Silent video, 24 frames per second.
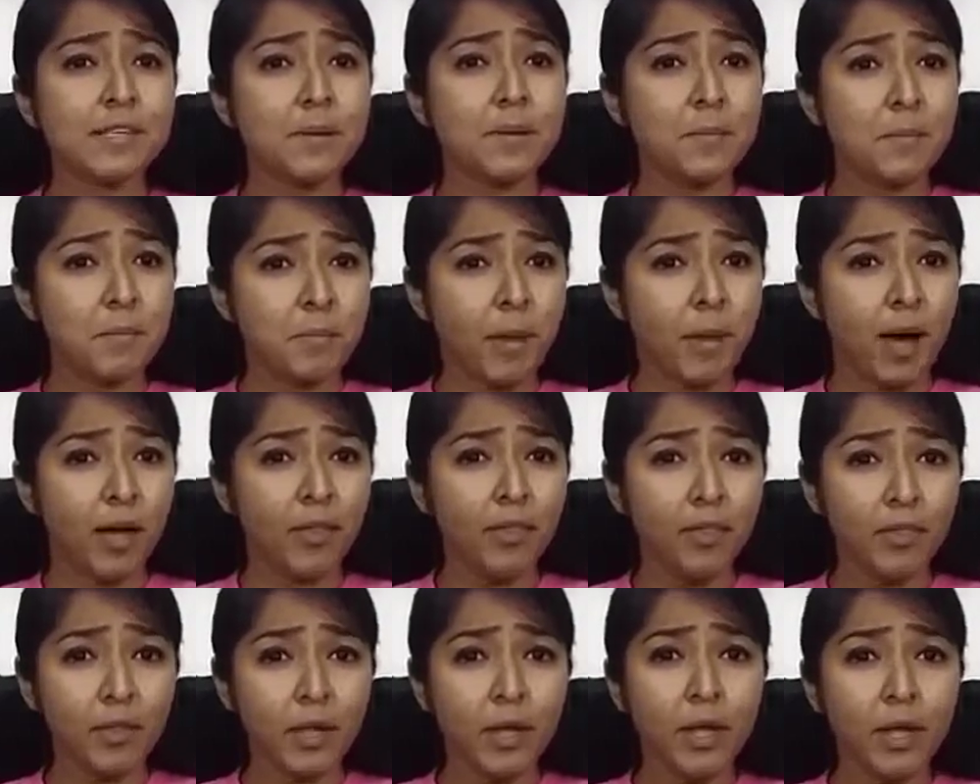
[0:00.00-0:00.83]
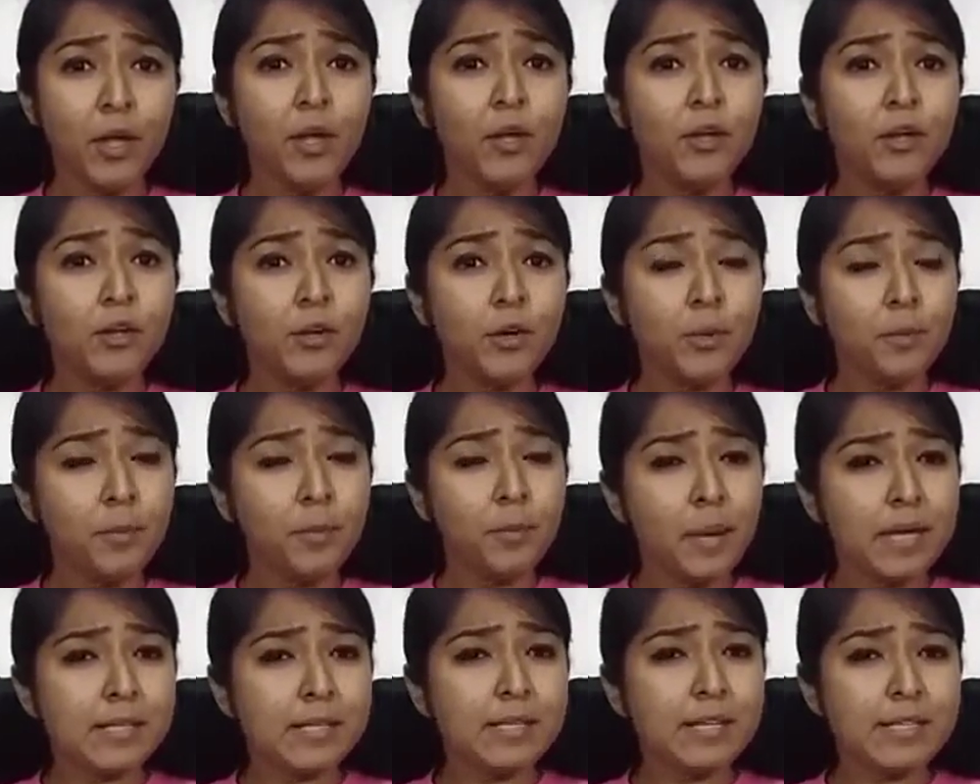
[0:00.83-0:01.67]
a month, your
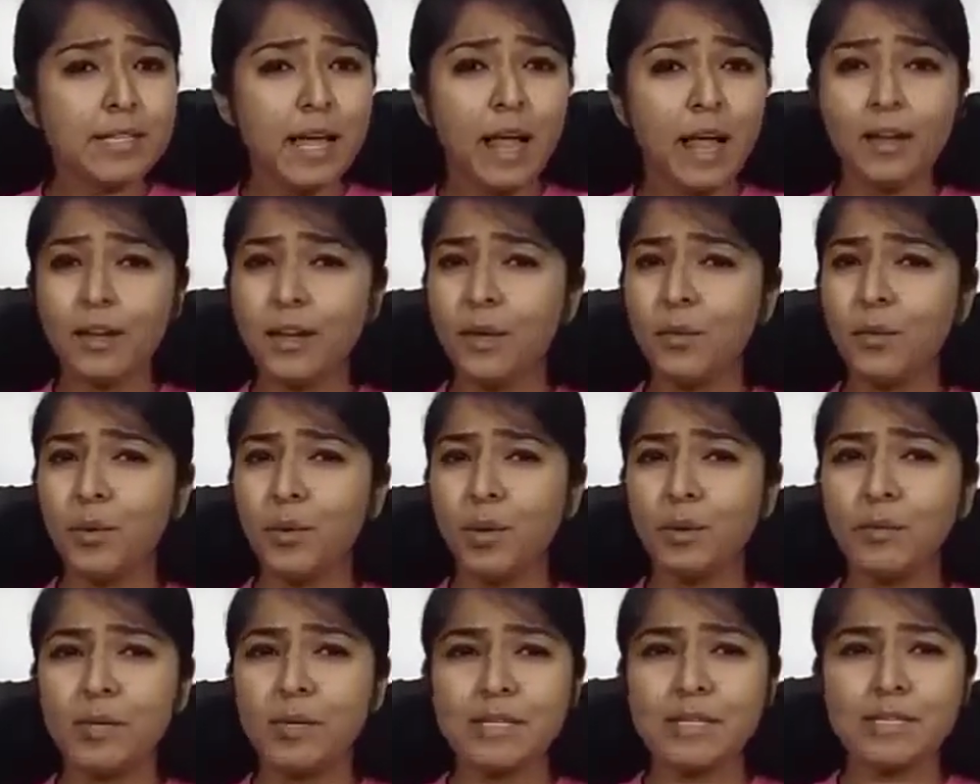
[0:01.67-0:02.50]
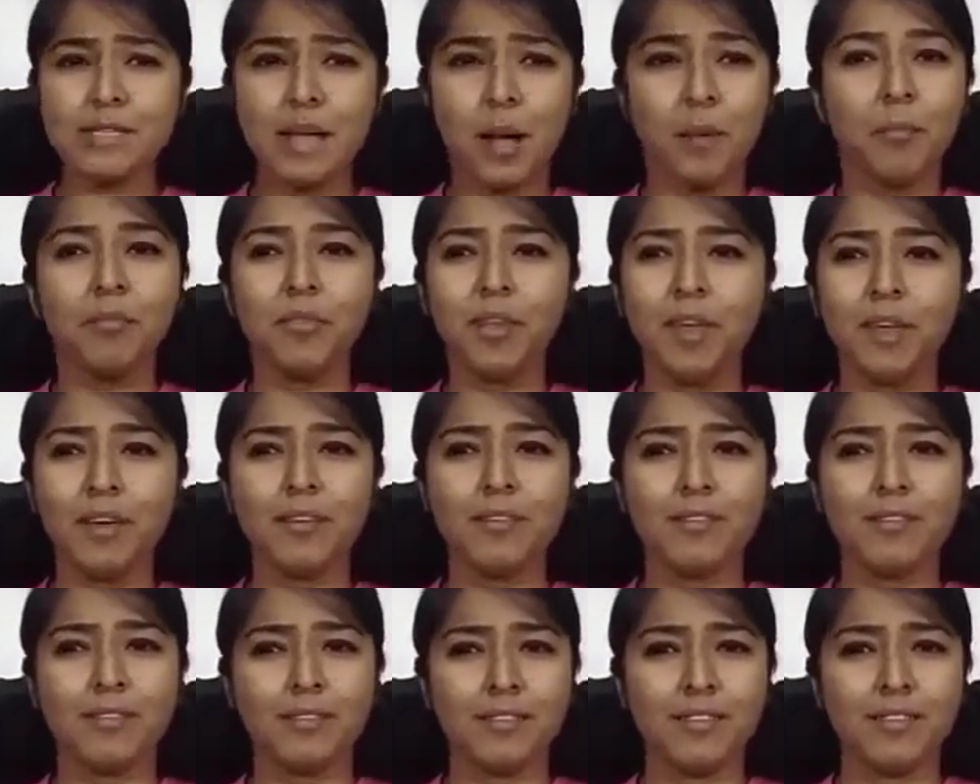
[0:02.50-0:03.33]
basic salary will be
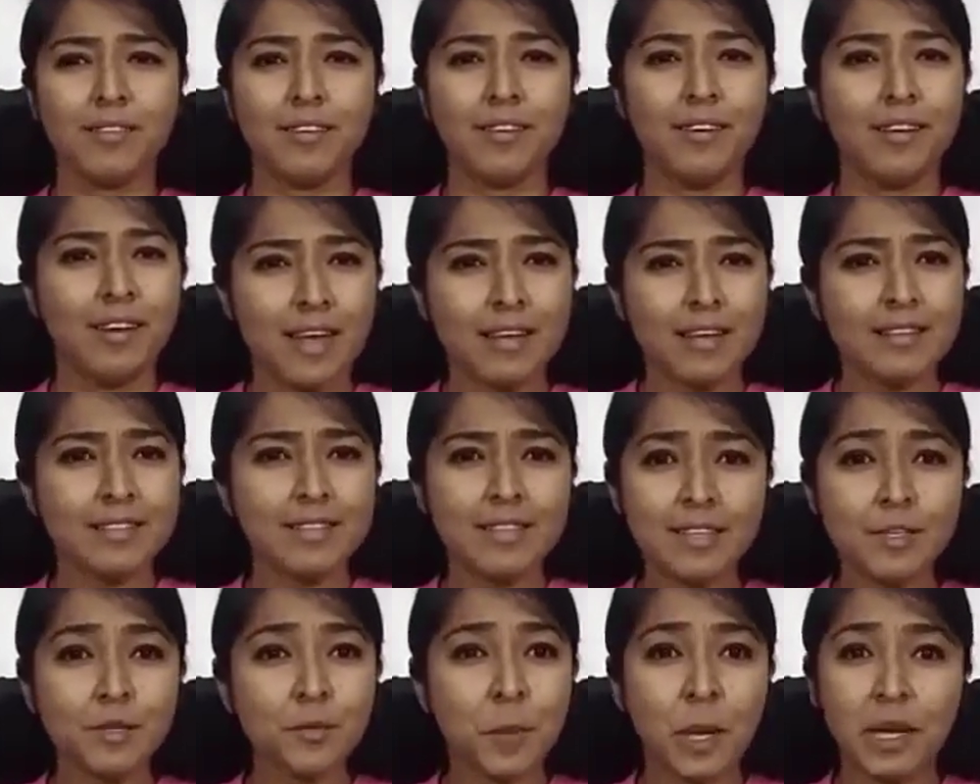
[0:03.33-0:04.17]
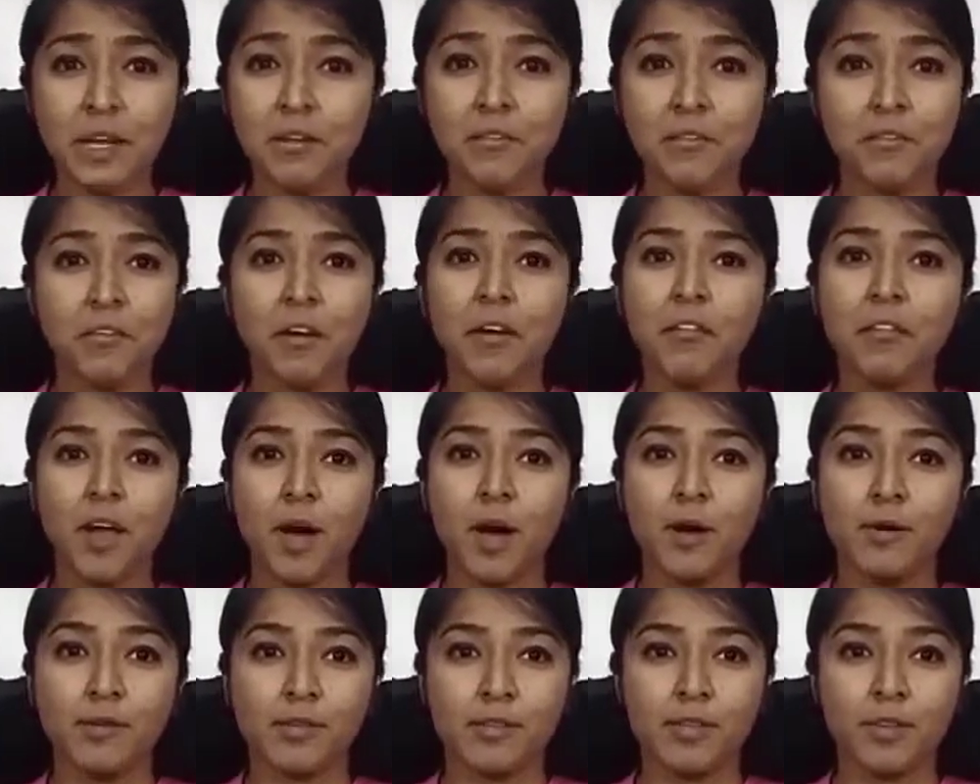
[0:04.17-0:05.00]
something less than
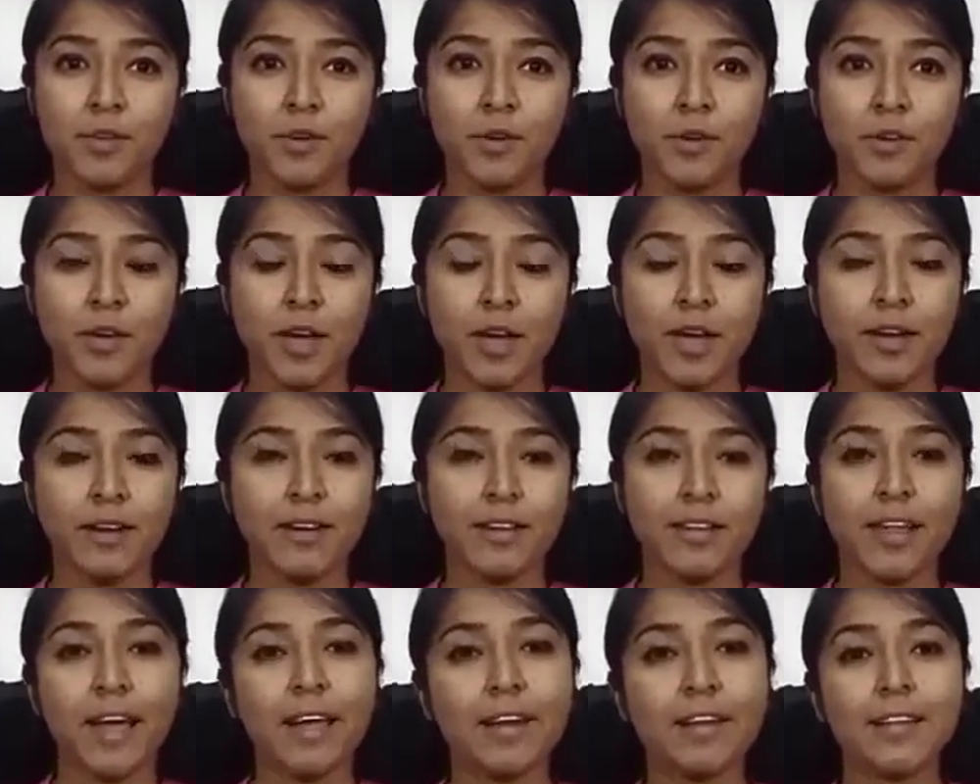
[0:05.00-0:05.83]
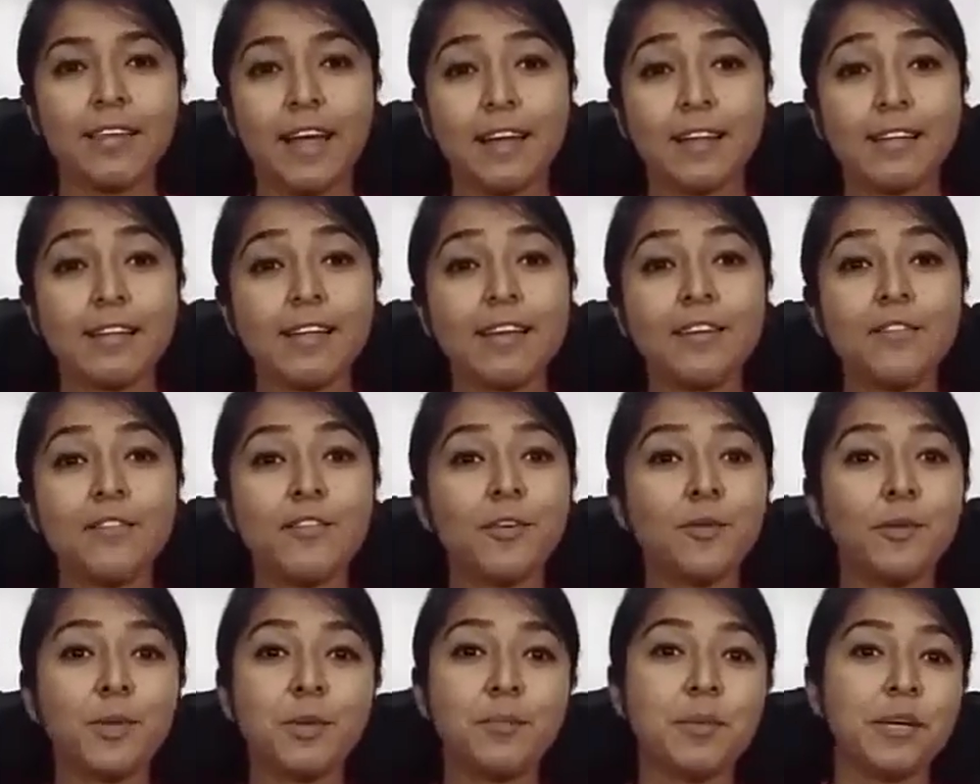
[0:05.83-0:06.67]
25,000. Alright, that will give
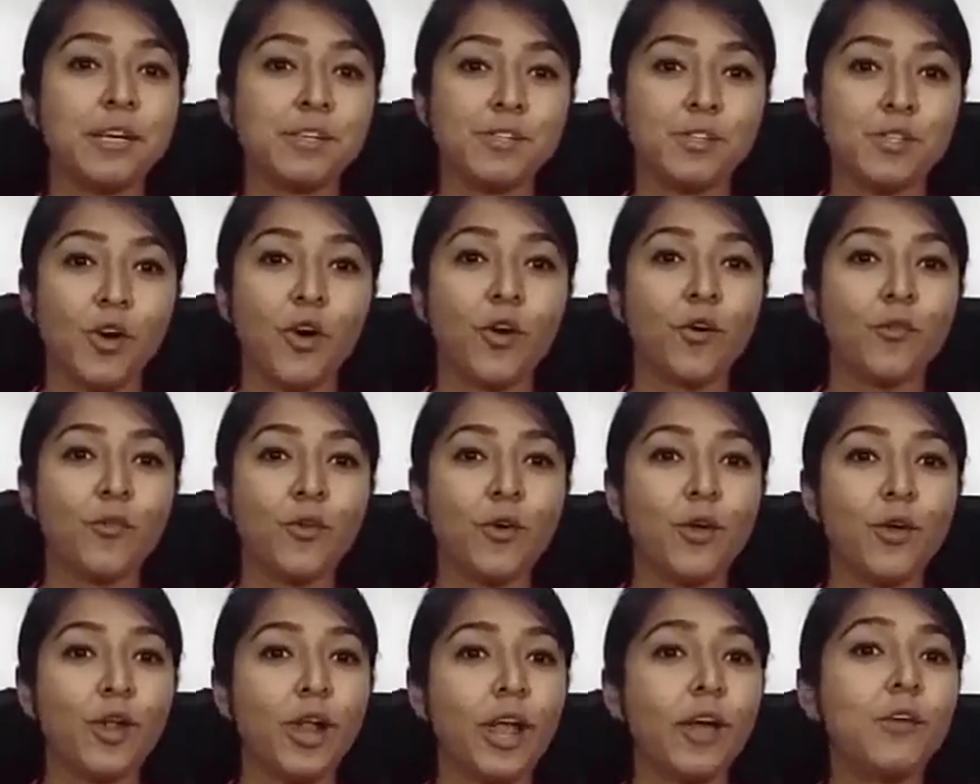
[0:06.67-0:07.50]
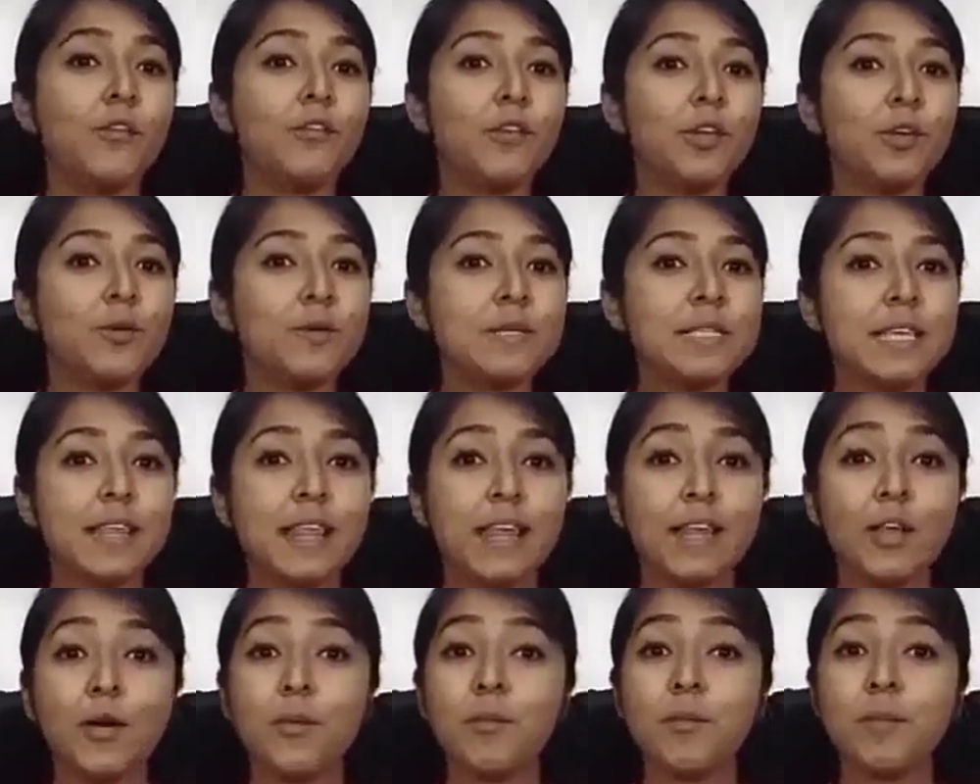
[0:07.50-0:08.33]
you the biggest shock of your life when you see
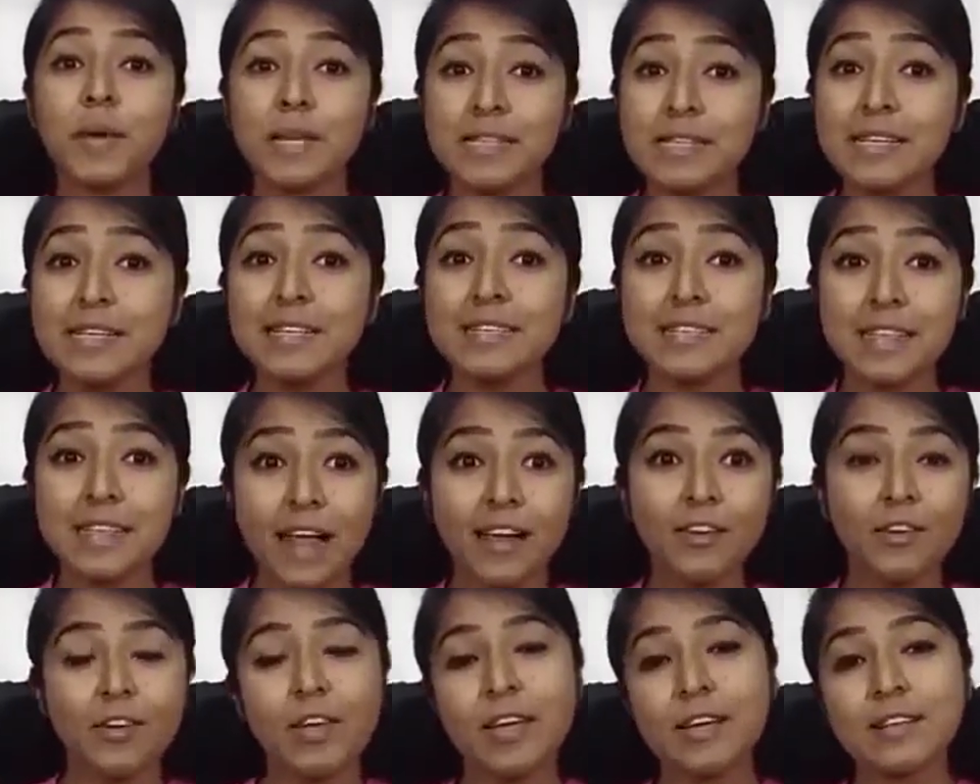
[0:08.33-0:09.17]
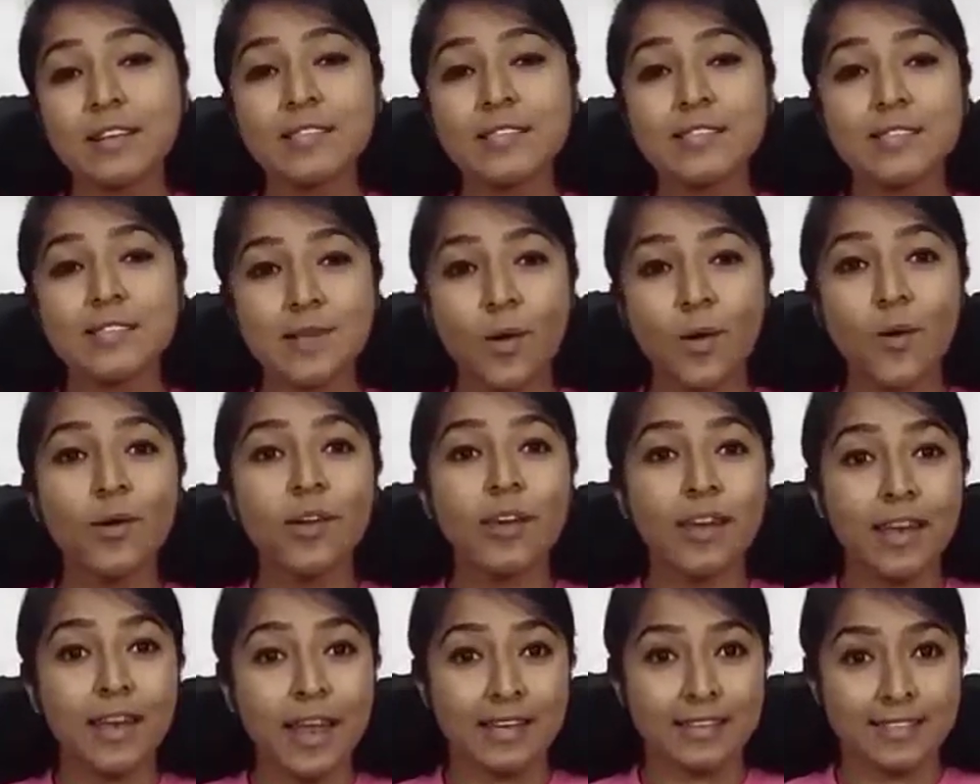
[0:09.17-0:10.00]
that your basic salary is so
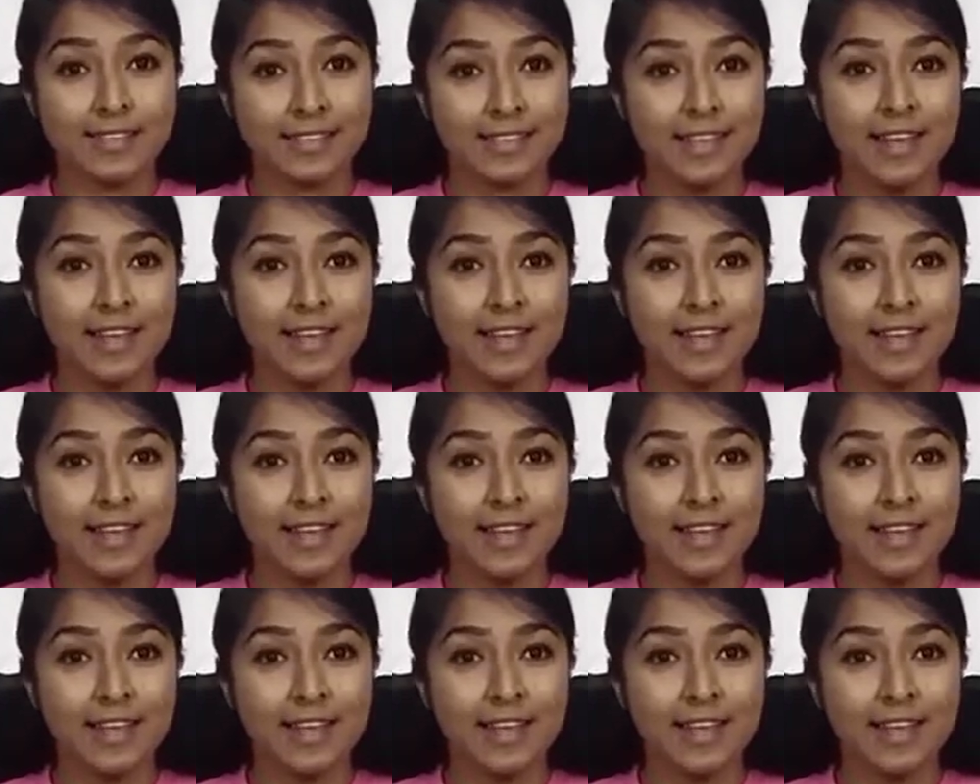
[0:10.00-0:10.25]
less.